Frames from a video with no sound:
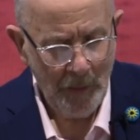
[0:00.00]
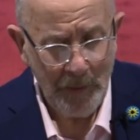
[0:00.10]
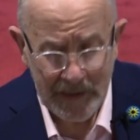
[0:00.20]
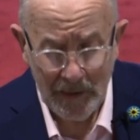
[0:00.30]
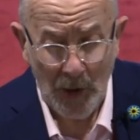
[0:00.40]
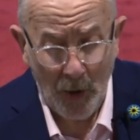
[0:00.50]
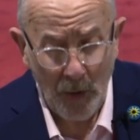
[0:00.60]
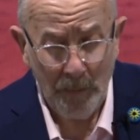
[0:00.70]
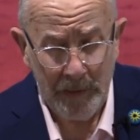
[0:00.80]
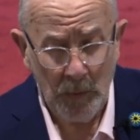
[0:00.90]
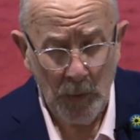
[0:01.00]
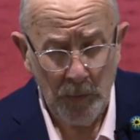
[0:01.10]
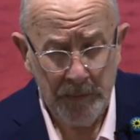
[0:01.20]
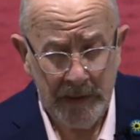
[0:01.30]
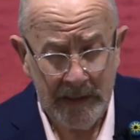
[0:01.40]
we can all be
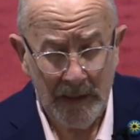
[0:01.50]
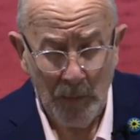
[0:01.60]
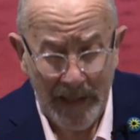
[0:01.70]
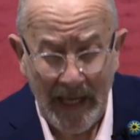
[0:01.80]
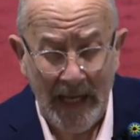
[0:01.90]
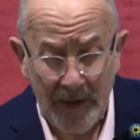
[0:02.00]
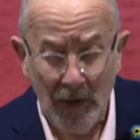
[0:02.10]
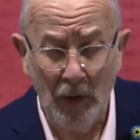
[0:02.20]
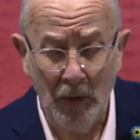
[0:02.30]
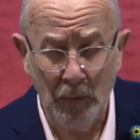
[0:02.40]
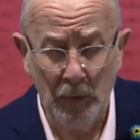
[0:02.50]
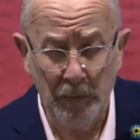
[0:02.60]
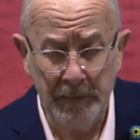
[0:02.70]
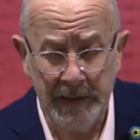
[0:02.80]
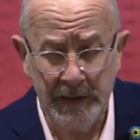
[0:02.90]
wounded, and we are all
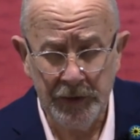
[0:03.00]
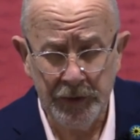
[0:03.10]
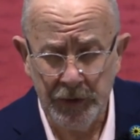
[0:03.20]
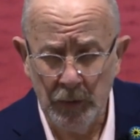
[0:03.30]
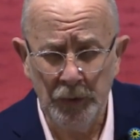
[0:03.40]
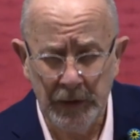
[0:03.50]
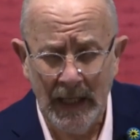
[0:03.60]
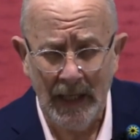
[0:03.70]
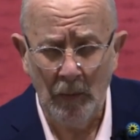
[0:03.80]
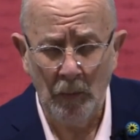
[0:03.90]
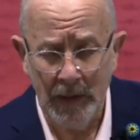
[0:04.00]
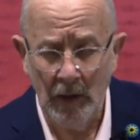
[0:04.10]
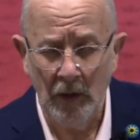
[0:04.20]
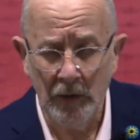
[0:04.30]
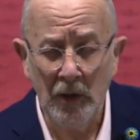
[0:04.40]
wounded. Truth down, we
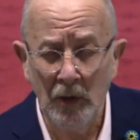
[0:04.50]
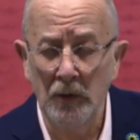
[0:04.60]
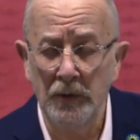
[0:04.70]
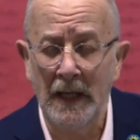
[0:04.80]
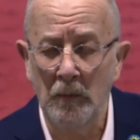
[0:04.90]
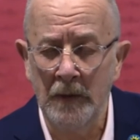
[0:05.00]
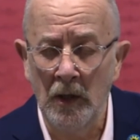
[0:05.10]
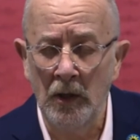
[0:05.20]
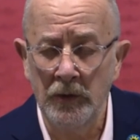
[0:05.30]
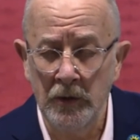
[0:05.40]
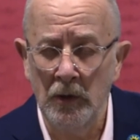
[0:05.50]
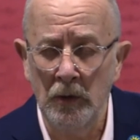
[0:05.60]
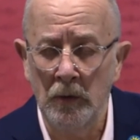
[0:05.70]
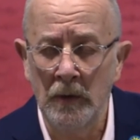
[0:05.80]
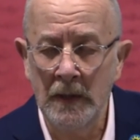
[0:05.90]
all know that. We all
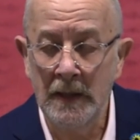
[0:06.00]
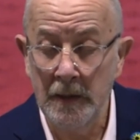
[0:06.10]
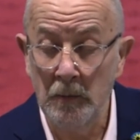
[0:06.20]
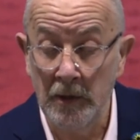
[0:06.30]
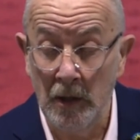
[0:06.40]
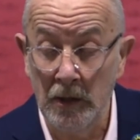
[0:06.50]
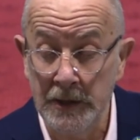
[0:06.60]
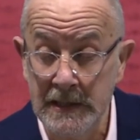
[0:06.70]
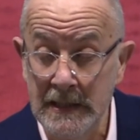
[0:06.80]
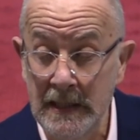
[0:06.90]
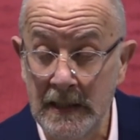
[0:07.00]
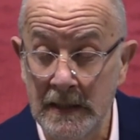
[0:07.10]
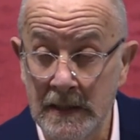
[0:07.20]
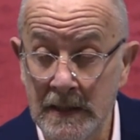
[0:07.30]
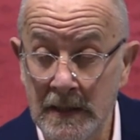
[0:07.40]
know that we're all
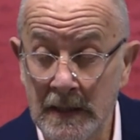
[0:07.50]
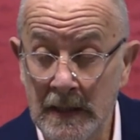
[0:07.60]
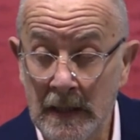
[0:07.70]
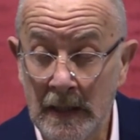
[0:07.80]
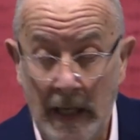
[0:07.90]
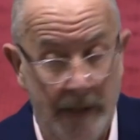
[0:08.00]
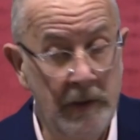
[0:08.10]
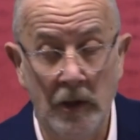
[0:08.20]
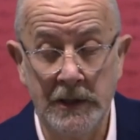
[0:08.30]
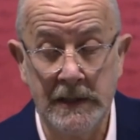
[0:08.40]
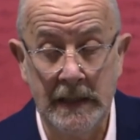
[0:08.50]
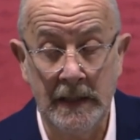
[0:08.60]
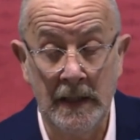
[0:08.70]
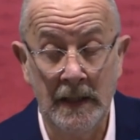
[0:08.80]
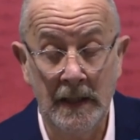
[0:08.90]
sinners. "I'm not a
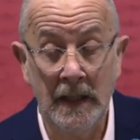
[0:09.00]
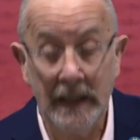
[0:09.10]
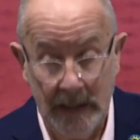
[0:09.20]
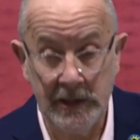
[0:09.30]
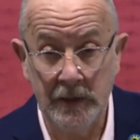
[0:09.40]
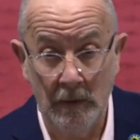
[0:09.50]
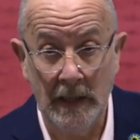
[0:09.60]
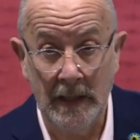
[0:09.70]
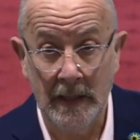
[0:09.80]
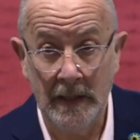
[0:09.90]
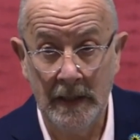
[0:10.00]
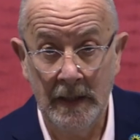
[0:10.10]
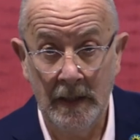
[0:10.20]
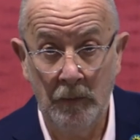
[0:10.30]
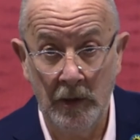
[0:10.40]
sinner." Yes, you are.
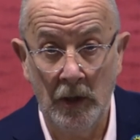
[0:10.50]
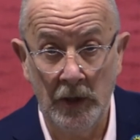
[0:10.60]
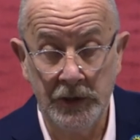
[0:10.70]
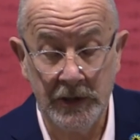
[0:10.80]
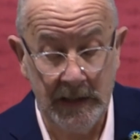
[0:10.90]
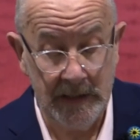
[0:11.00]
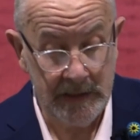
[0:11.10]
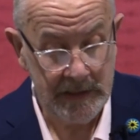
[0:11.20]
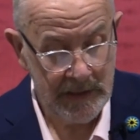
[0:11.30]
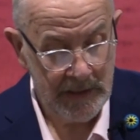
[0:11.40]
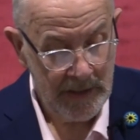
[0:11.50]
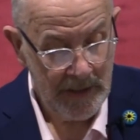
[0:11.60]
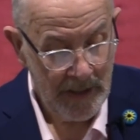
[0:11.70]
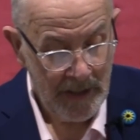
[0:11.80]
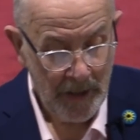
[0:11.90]
We're all sinners.
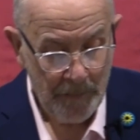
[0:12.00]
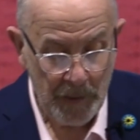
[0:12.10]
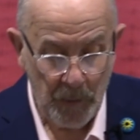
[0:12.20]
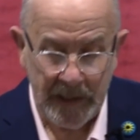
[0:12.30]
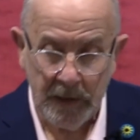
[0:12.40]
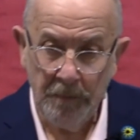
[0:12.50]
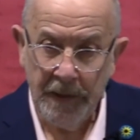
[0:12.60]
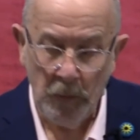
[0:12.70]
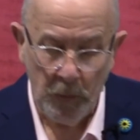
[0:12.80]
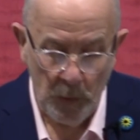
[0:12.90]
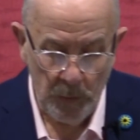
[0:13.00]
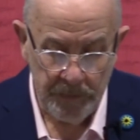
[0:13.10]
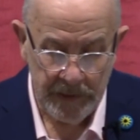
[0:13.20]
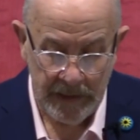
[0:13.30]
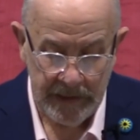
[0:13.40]
But we can be
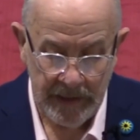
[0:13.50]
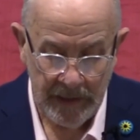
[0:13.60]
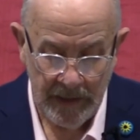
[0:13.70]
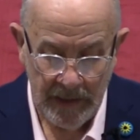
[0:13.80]
wounded,